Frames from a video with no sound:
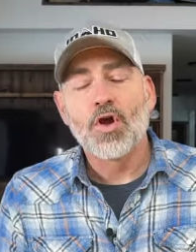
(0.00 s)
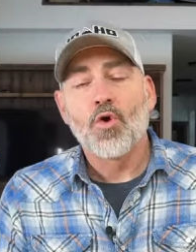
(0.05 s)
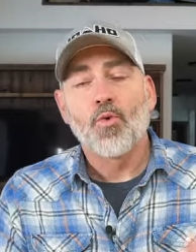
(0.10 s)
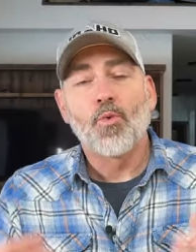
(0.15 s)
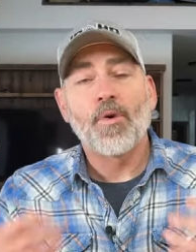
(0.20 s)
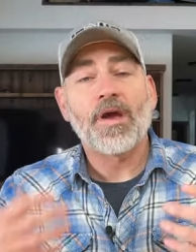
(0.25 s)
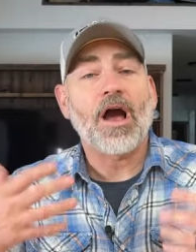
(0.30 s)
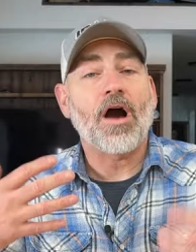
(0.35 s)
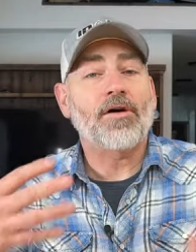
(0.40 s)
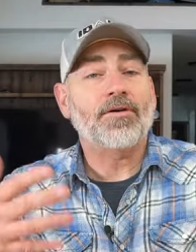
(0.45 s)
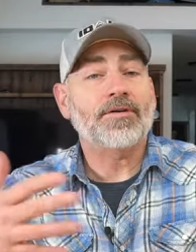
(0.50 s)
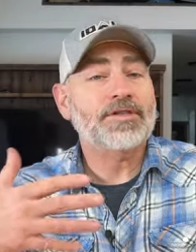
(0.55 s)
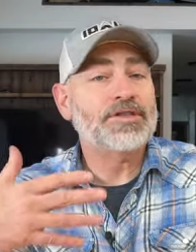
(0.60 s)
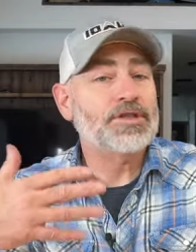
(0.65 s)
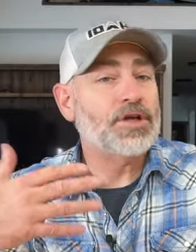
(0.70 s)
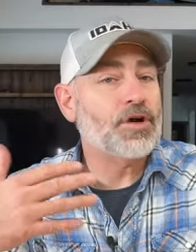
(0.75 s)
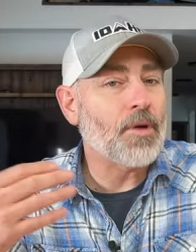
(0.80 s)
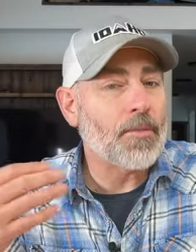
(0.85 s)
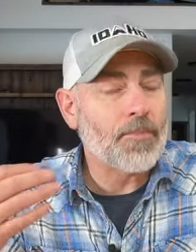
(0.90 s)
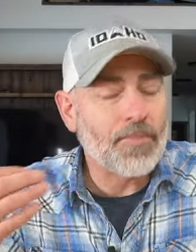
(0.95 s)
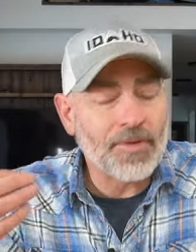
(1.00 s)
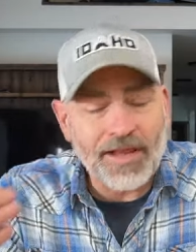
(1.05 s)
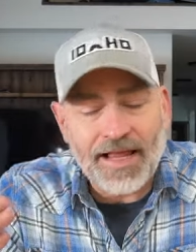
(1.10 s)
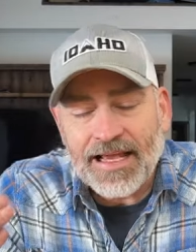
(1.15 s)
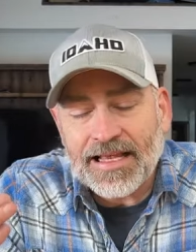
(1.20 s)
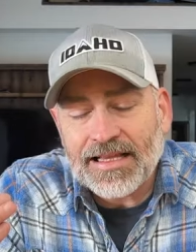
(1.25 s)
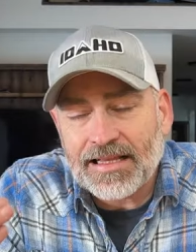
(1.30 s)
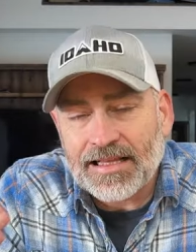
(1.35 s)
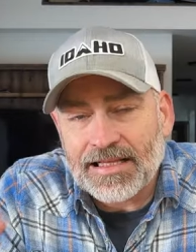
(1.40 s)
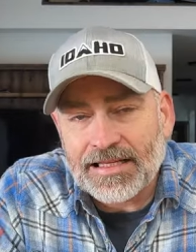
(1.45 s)
We also
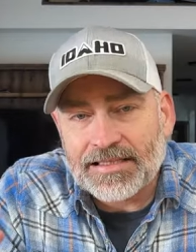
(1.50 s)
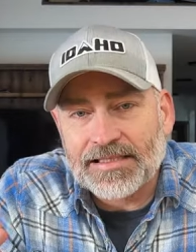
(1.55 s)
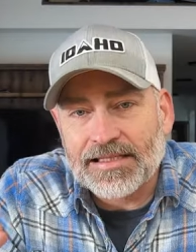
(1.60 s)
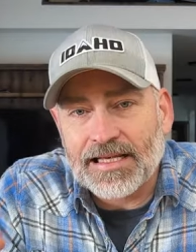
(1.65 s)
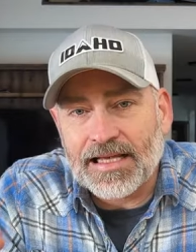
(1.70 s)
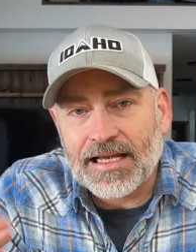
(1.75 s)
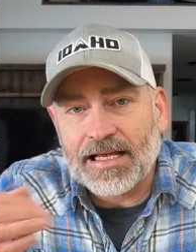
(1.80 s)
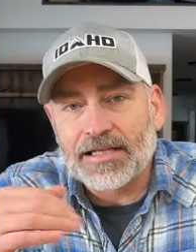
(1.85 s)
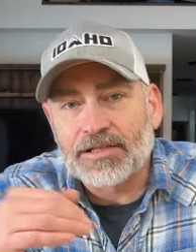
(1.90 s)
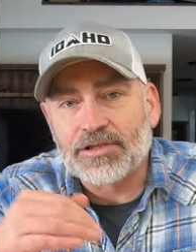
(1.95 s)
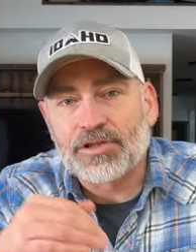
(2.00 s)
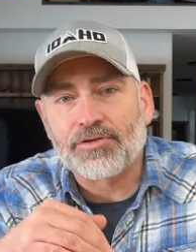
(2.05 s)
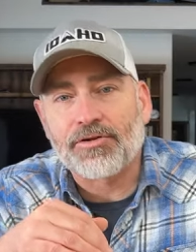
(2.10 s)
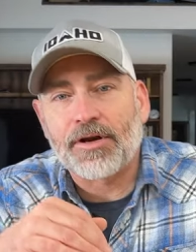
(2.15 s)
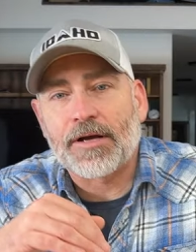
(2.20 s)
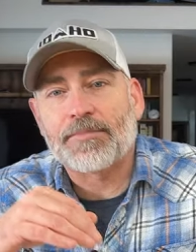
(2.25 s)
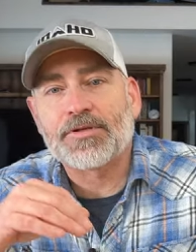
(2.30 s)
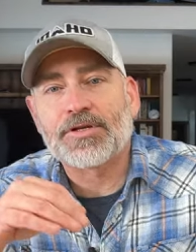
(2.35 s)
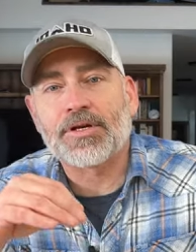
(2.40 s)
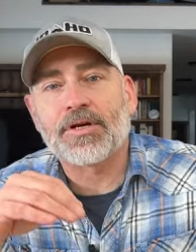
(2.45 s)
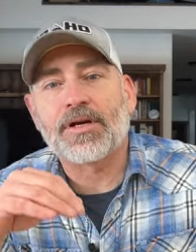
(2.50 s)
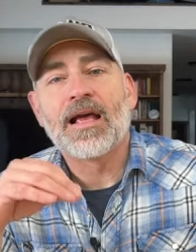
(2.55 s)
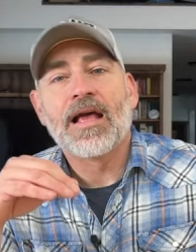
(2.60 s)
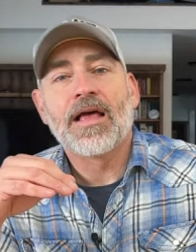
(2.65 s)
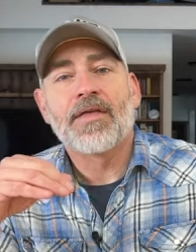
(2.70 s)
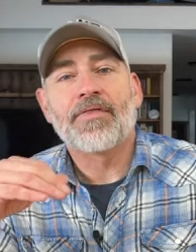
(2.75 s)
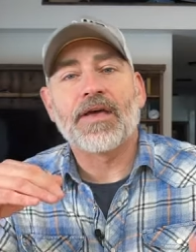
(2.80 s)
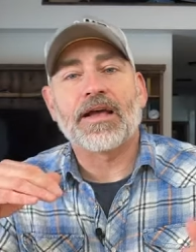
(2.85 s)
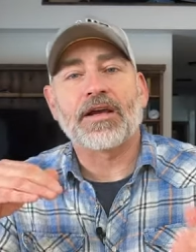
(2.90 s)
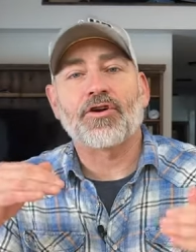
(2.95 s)
plainly see in Scripture
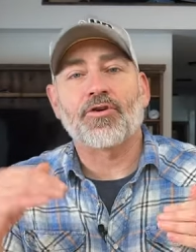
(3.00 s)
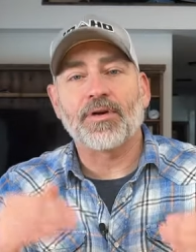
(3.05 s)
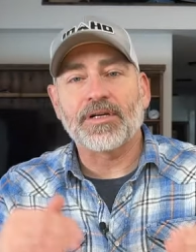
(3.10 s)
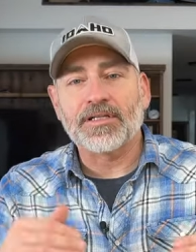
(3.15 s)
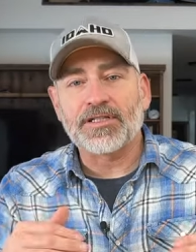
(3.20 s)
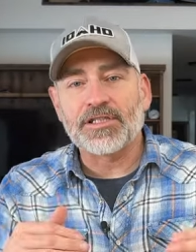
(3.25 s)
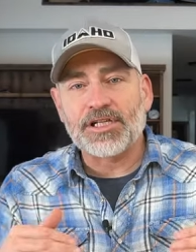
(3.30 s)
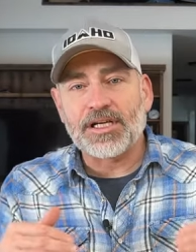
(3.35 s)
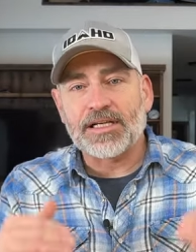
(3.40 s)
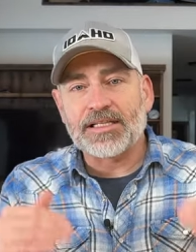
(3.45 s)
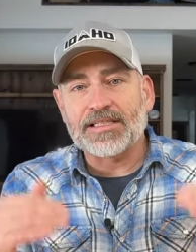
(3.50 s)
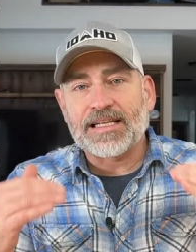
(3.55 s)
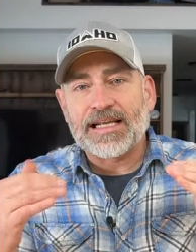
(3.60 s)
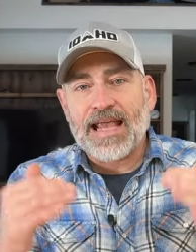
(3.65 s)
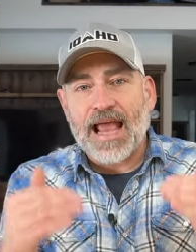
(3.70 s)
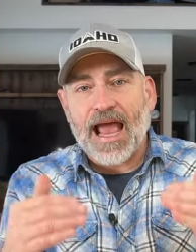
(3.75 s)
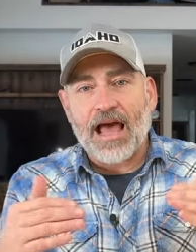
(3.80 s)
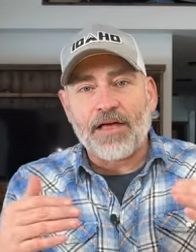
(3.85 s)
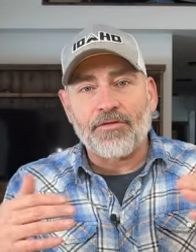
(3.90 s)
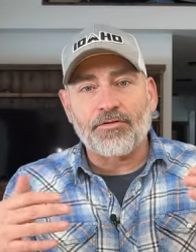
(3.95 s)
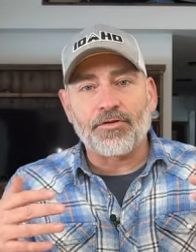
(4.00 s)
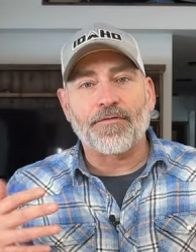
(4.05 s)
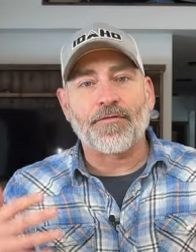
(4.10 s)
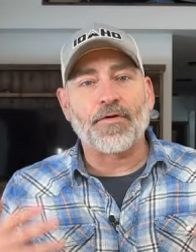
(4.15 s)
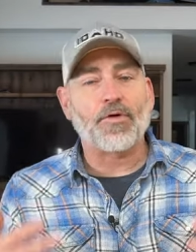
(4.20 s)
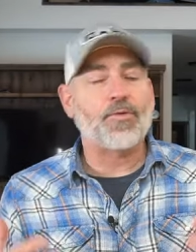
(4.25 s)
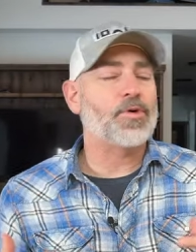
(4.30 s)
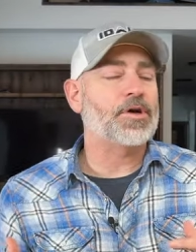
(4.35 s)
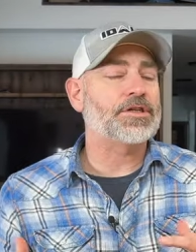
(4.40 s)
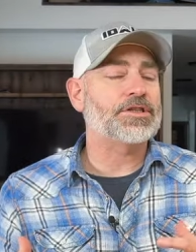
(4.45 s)
that Christians gathered
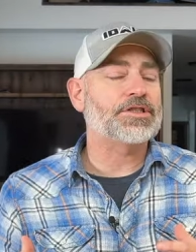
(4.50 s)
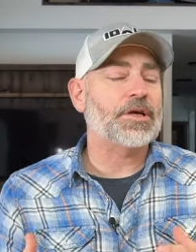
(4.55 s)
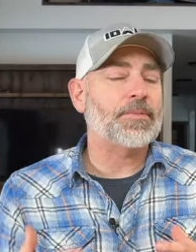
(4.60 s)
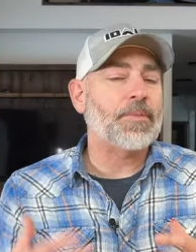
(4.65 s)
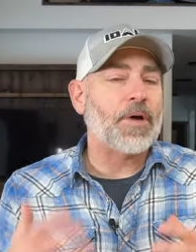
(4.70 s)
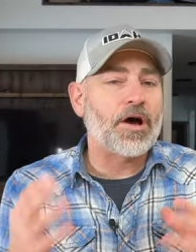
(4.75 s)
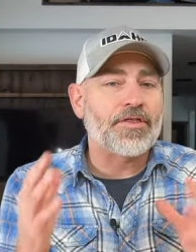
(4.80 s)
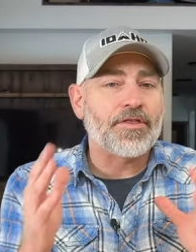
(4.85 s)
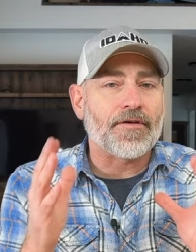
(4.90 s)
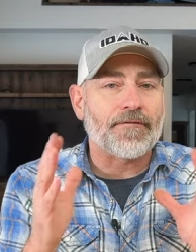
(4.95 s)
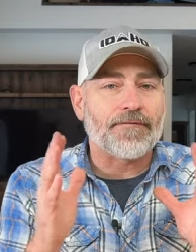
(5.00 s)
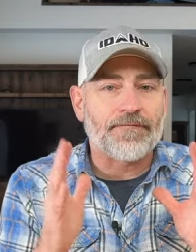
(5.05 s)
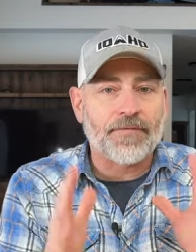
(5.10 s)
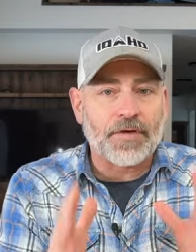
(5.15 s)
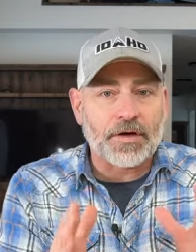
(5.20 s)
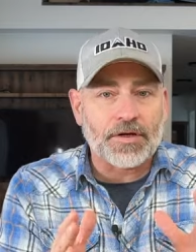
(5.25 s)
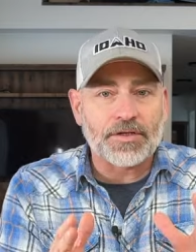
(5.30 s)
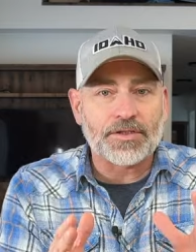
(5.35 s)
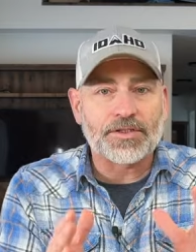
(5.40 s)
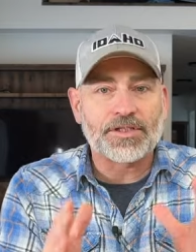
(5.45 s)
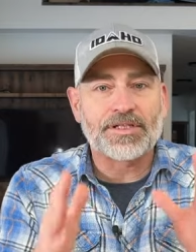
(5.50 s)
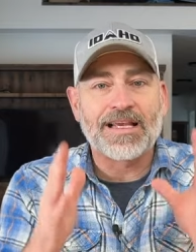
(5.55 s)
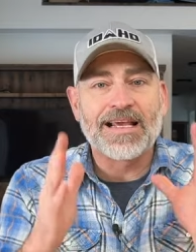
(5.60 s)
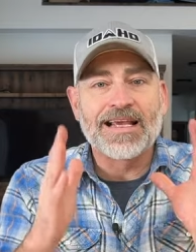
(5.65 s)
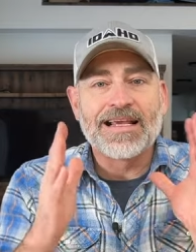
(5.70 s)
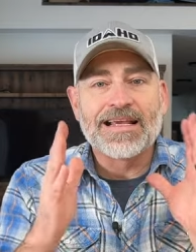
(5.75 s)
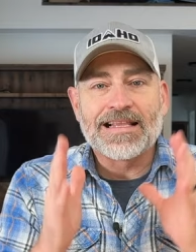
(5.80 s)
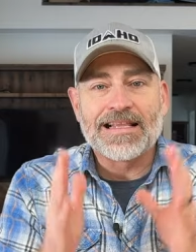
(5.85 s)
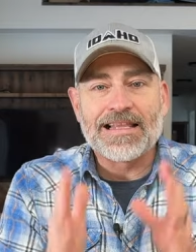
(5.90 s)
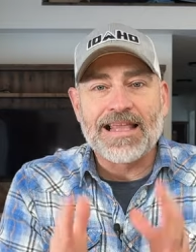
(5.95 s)
for worship on the first
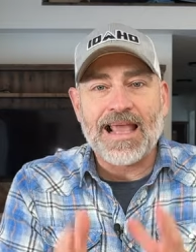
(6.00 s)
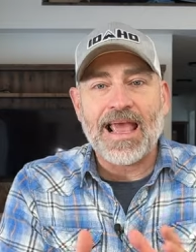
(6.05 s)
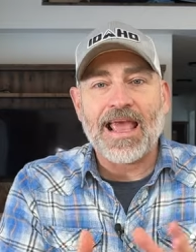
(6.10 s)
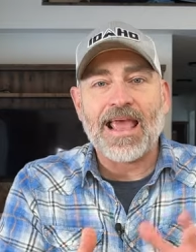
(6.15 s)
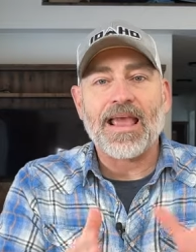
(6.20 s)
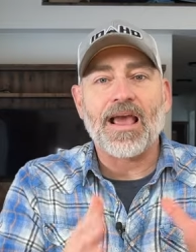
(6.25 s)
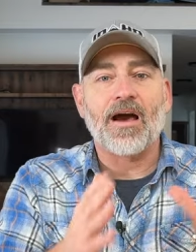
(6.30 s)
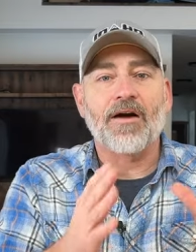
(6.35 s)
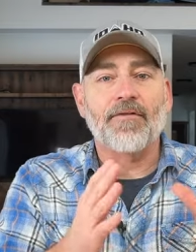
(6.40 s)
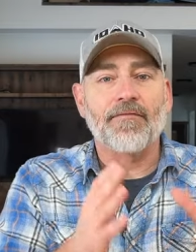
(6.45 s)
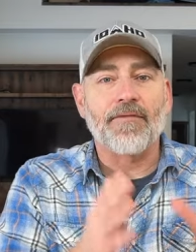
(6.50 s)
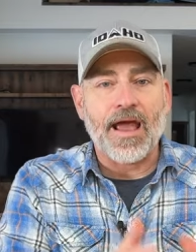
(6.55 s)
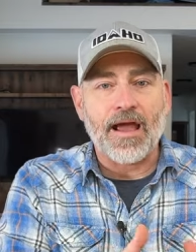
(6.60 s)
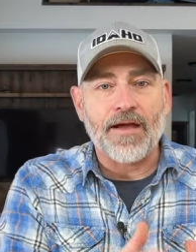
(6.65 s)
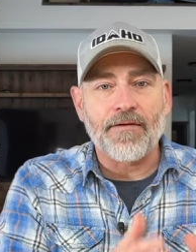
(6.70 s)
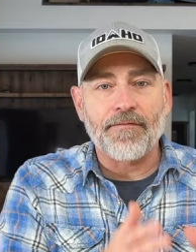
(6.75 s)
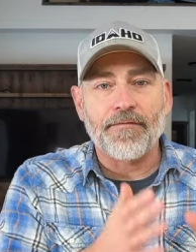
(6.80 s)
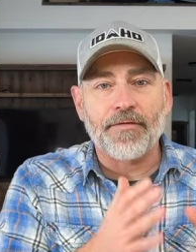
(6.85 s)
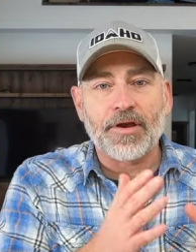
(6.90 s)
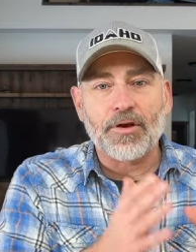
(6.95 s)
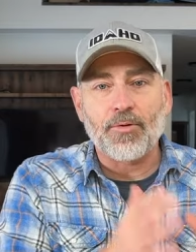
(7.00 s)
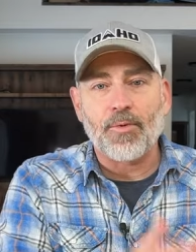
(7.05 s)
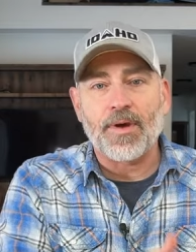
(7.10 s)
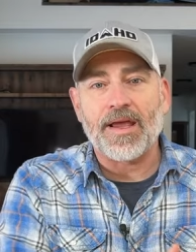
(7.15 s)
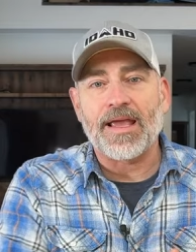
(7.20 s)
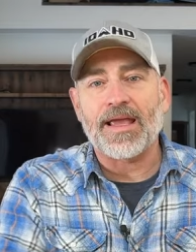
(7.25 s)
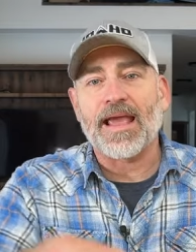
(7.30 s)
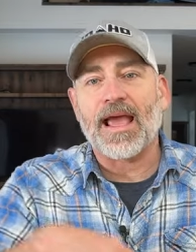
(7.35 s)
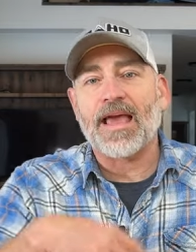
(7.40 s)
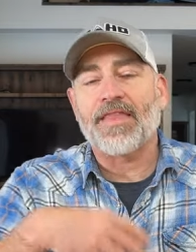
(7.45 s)
day of every week,